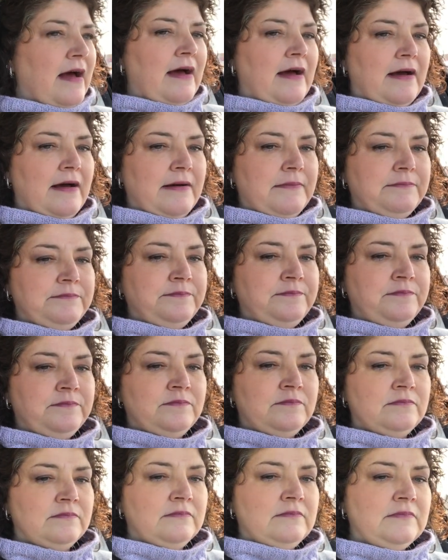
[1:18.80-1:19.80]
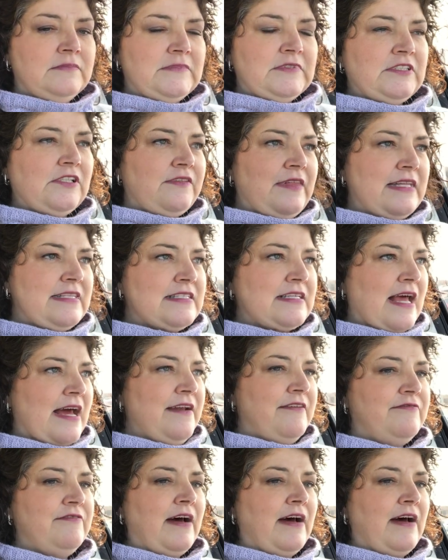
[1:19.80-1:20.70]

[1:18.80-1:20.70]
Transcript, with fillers: um, so that's kind of